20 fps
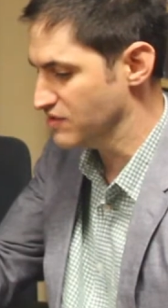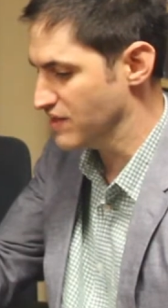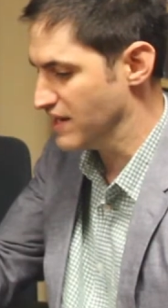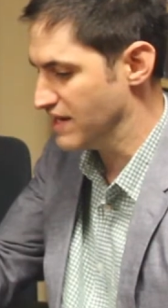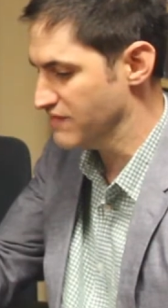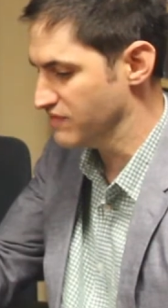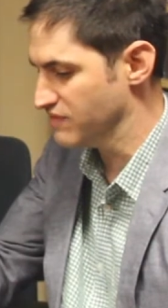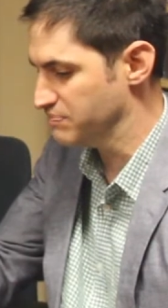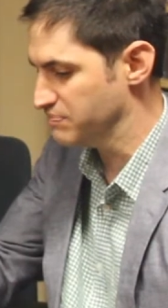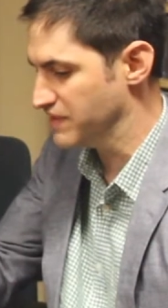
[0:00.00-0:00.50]

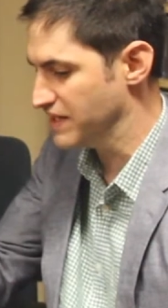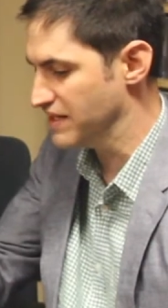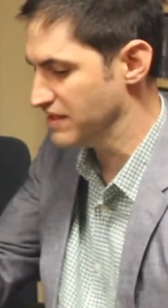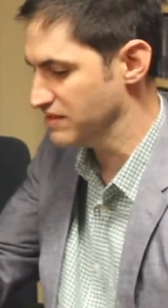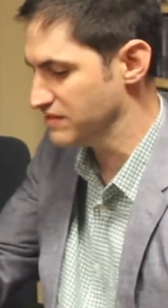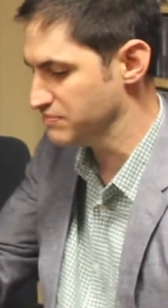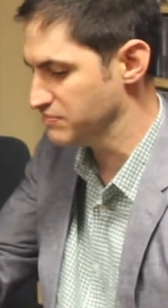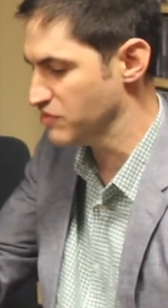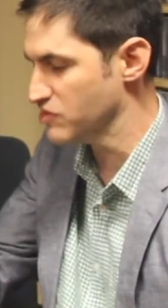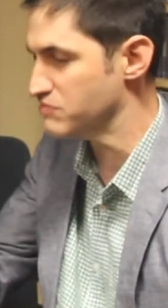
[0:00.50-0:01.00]
having
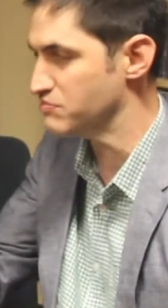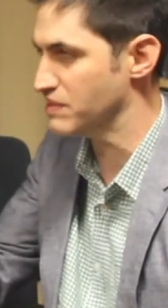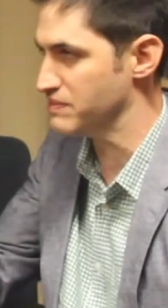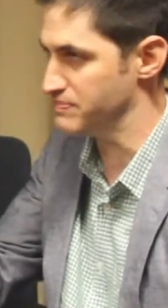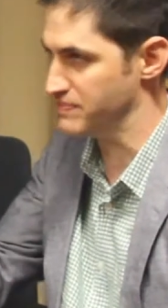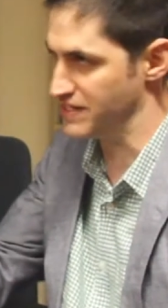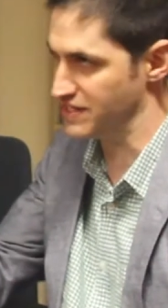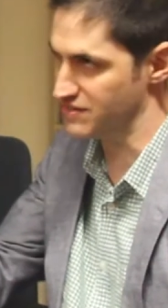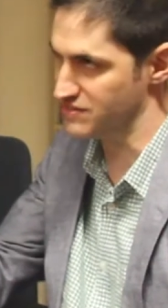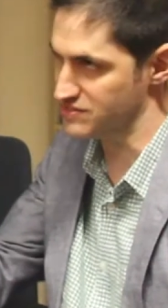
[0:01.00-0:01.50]
both of my
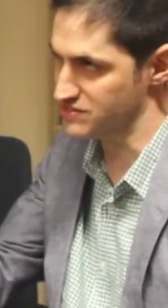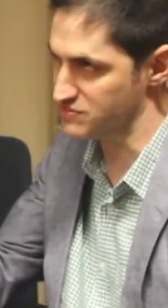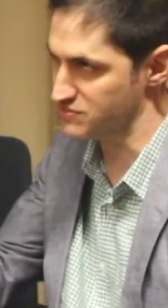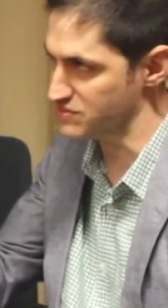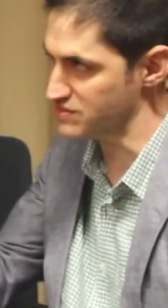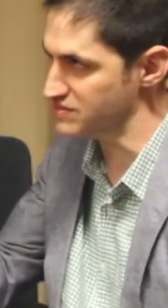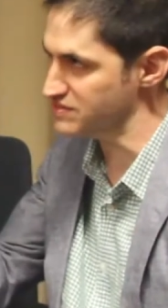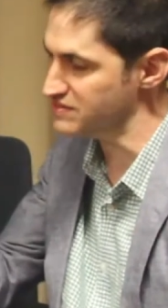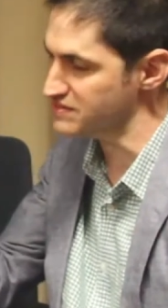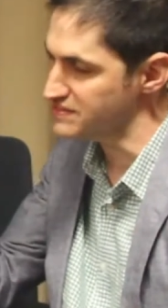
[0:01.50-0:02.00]
parents
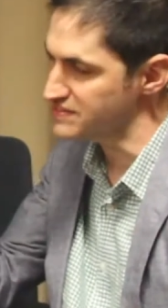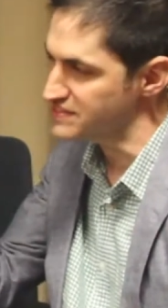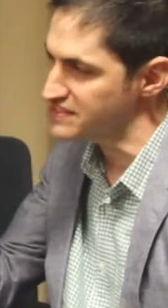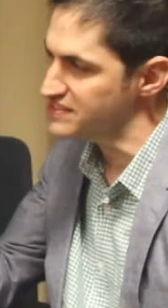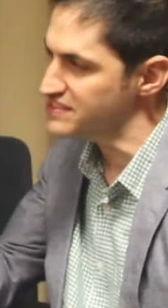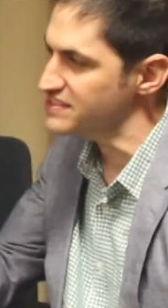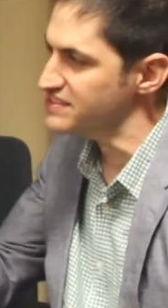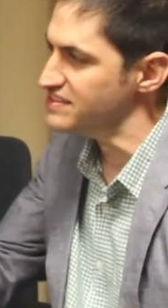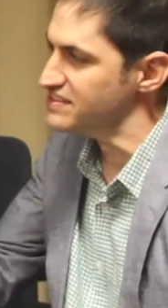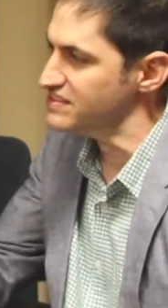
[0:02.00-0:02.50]
were
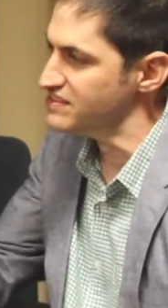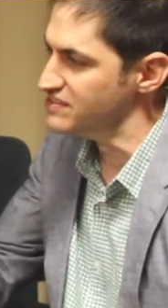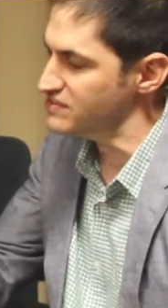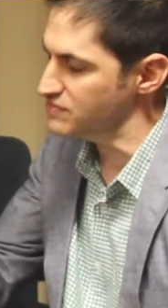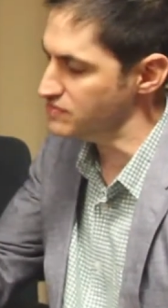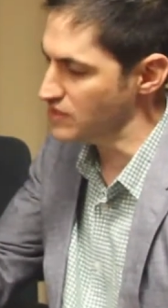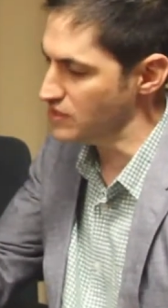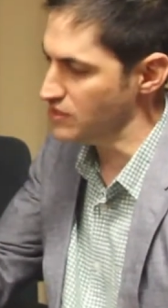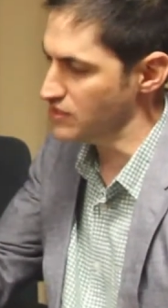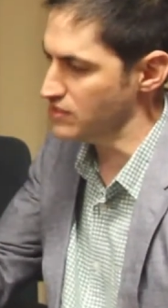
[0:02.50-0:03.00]

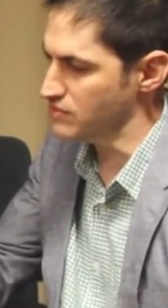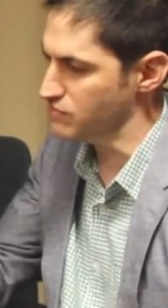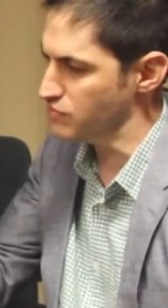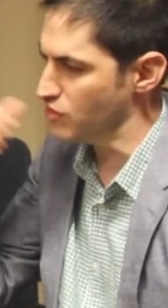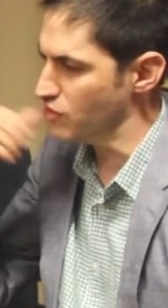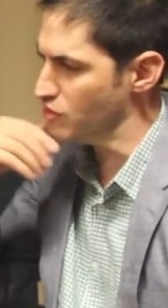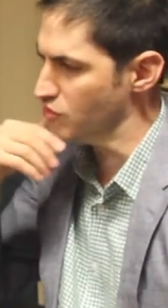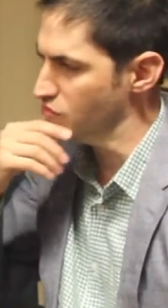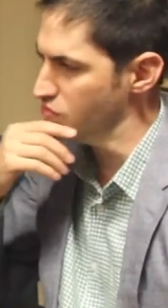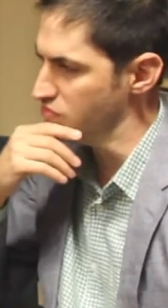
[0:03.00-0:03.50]
very
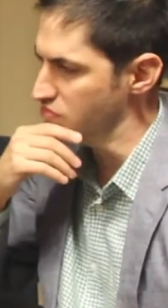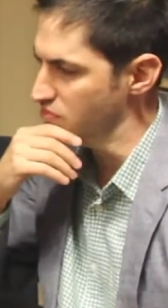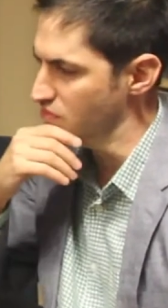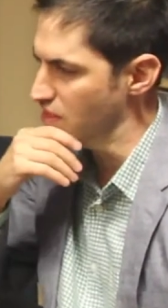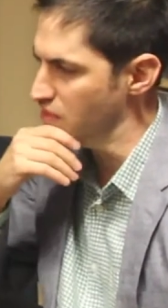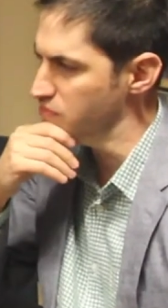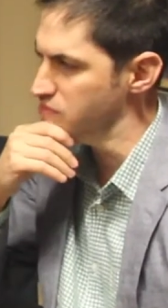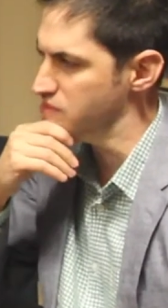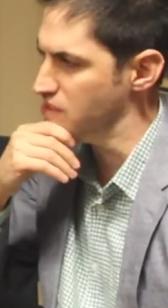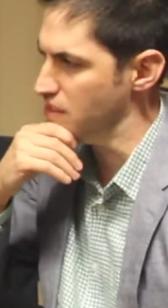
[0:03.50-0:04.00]
involved.
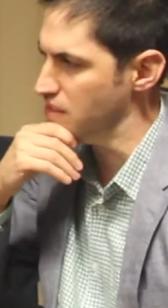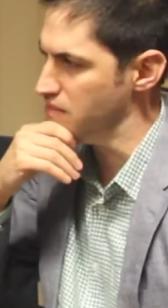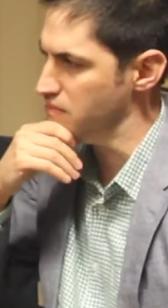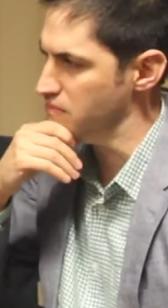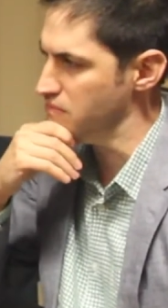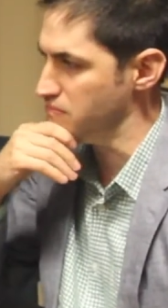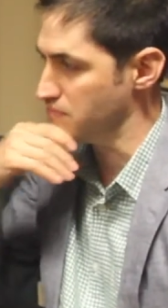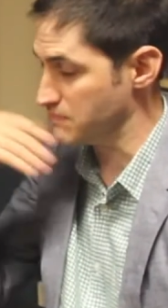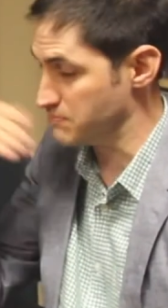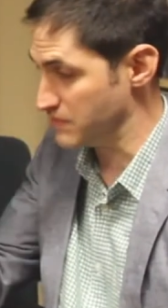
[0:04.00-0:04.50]
I would say
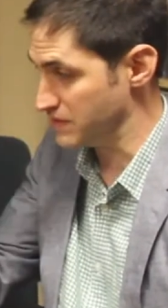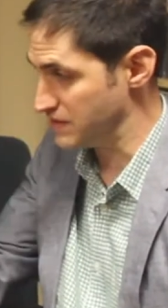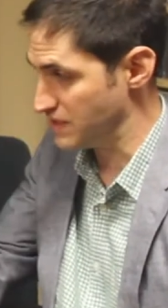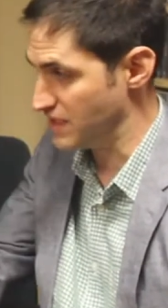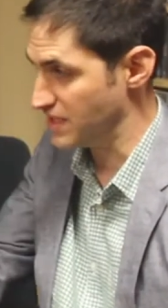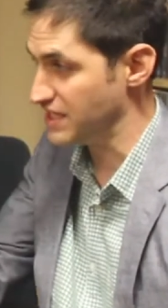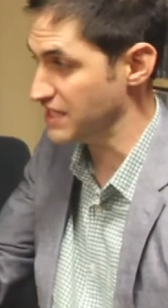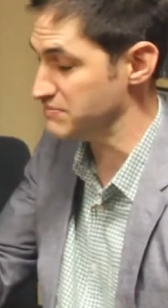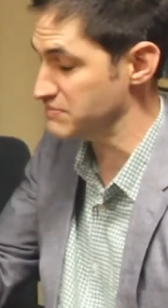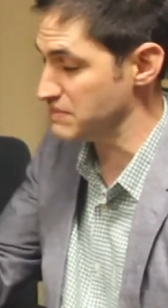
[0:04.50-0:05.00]
my
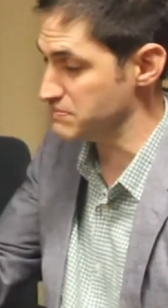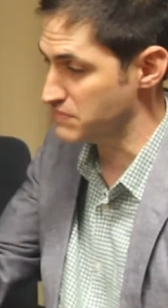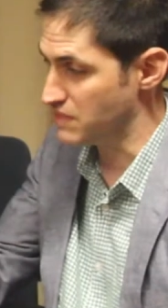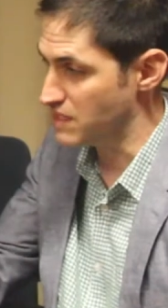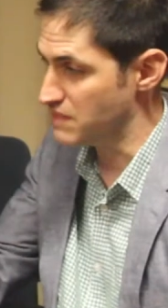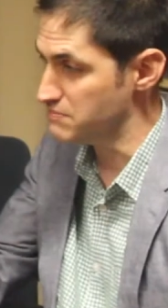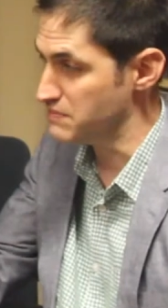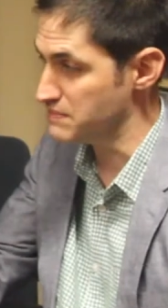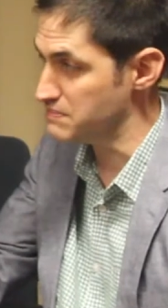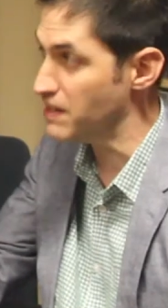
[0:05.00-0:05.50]
dad and my
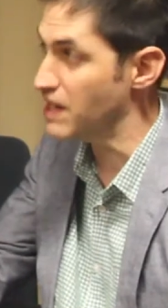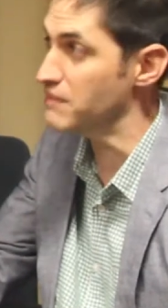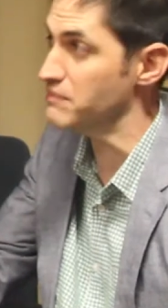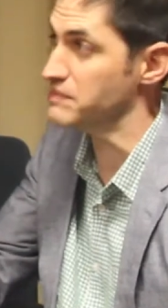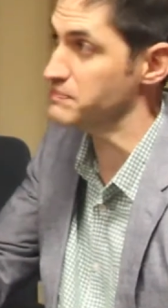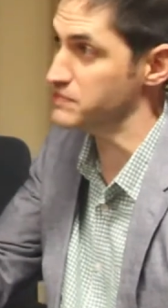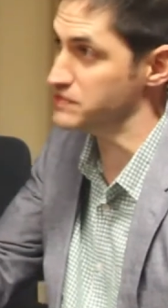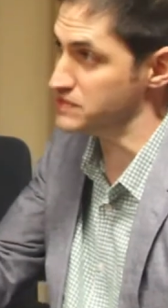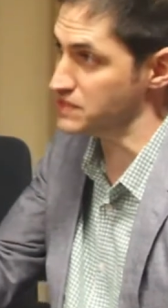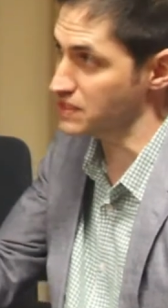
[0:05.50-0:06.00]
mom. My mom
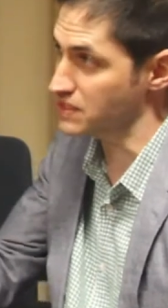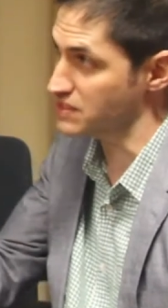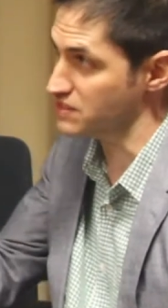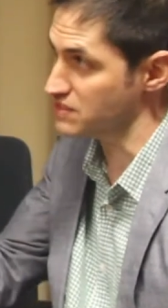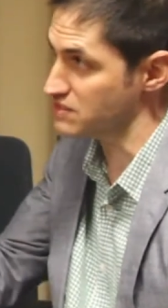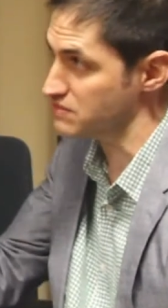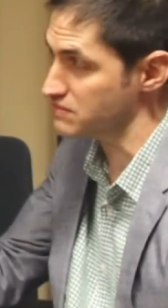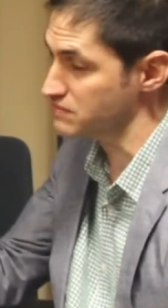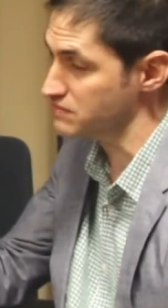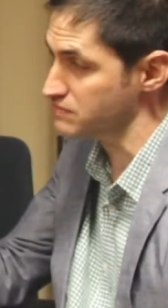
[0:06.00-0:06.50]
in
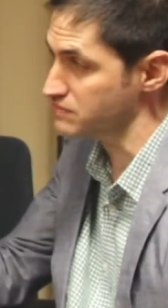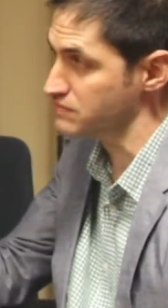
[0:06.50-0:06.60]
particular,